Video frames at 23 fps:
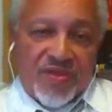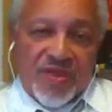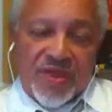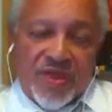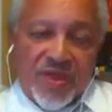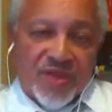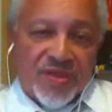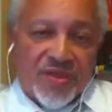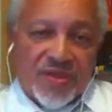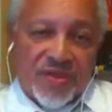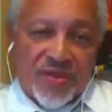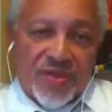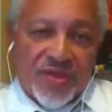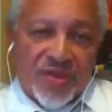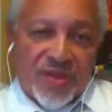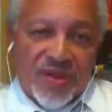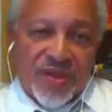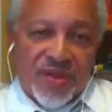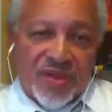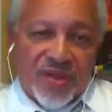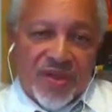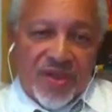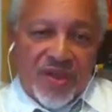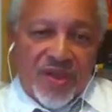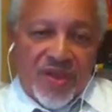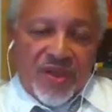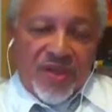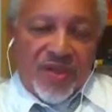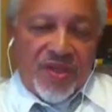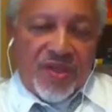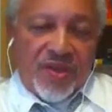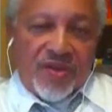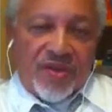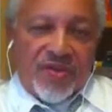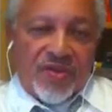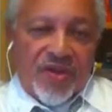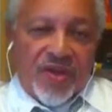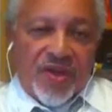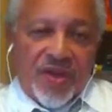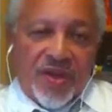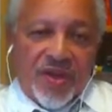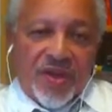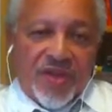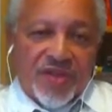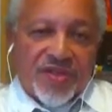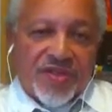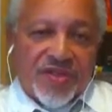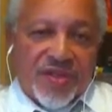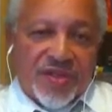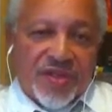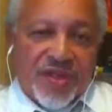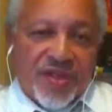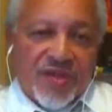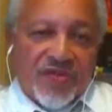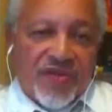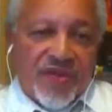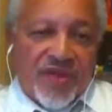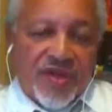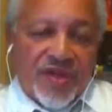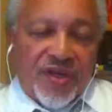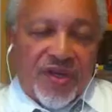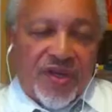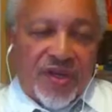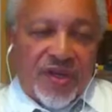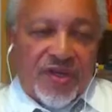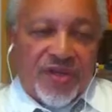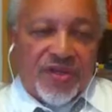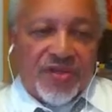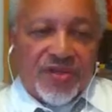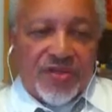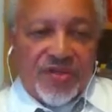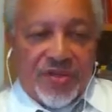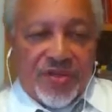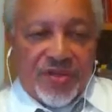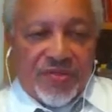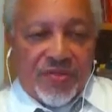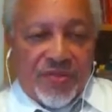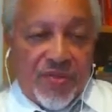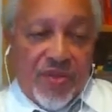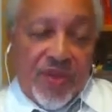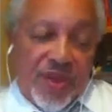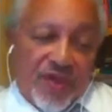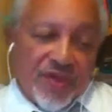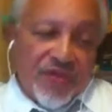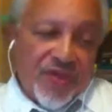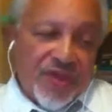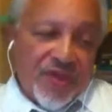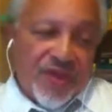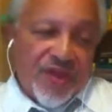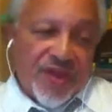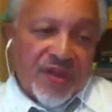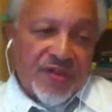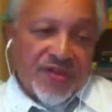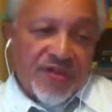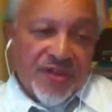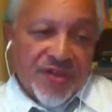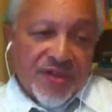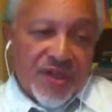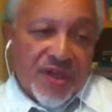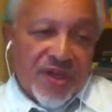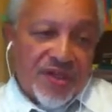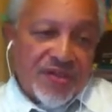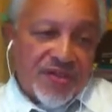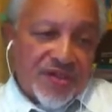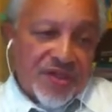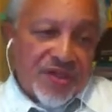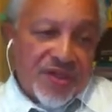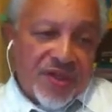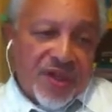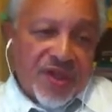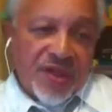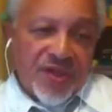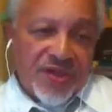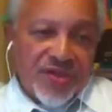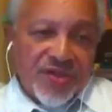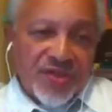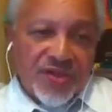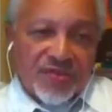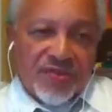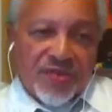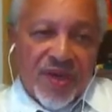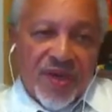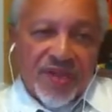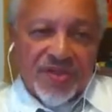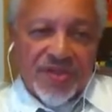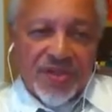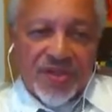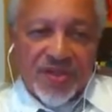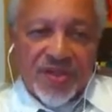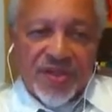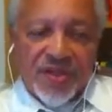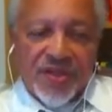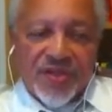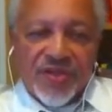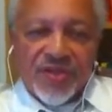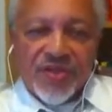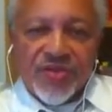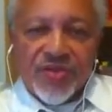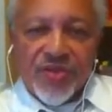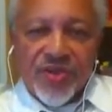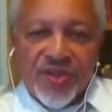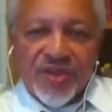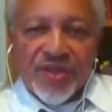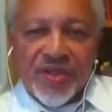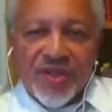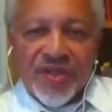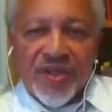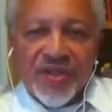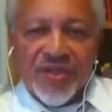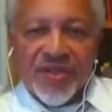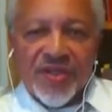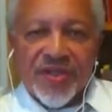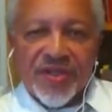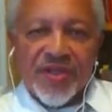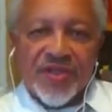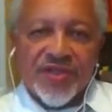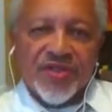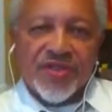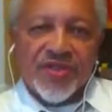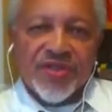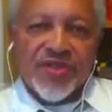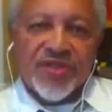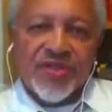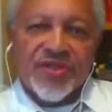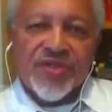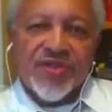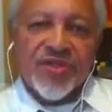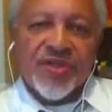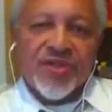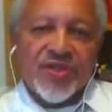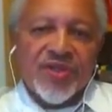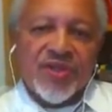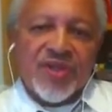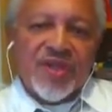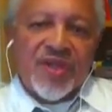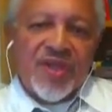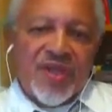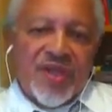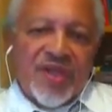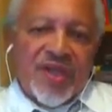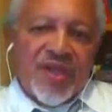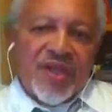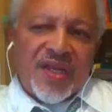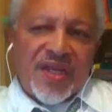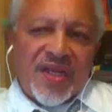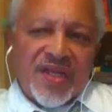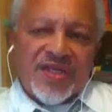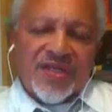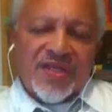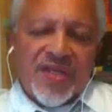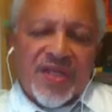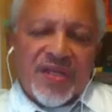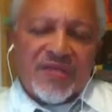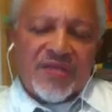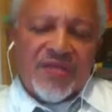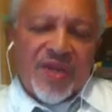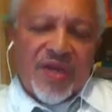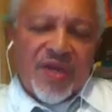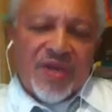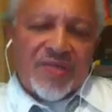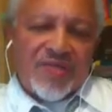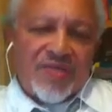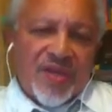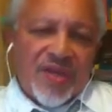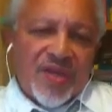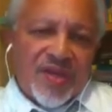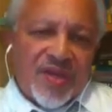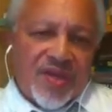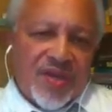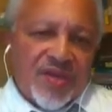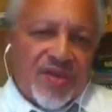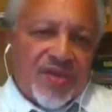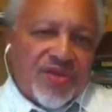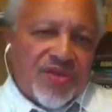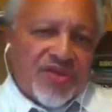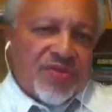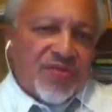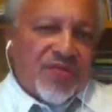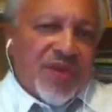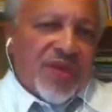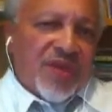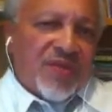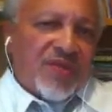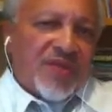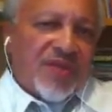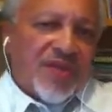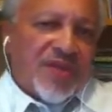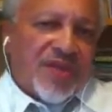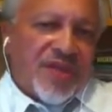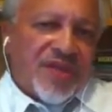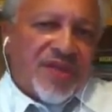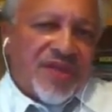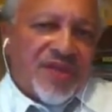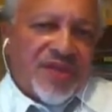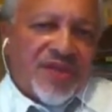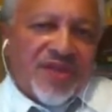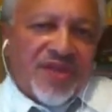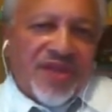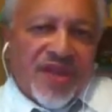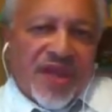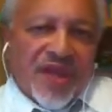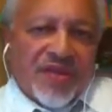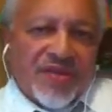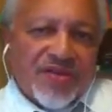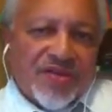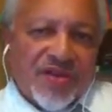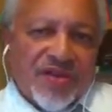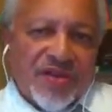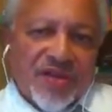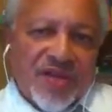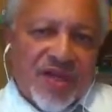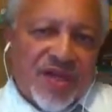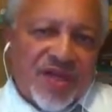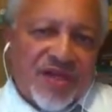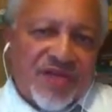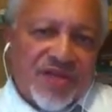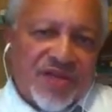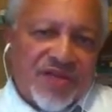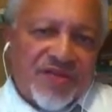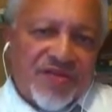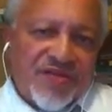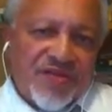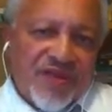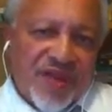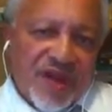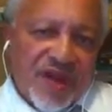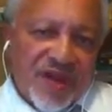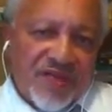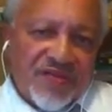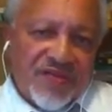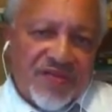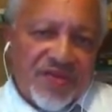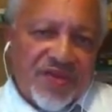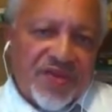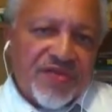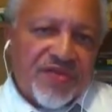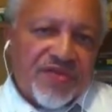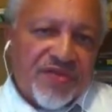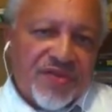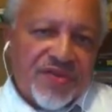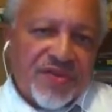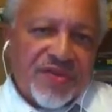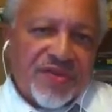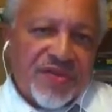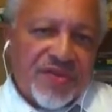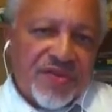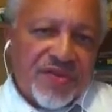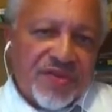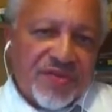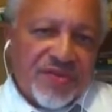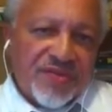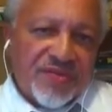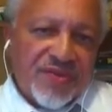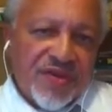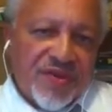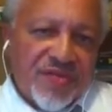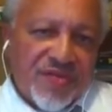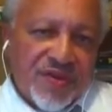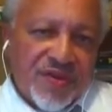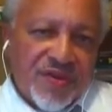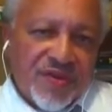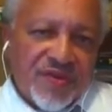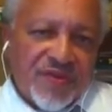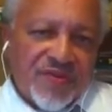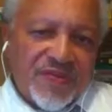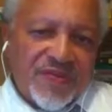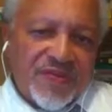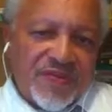We're not taught that. And they don't realize that every dollar every $1,000 a dollar you deposit into a lending institution allows that bank by law to be able to lend $1,000 to 5 different people.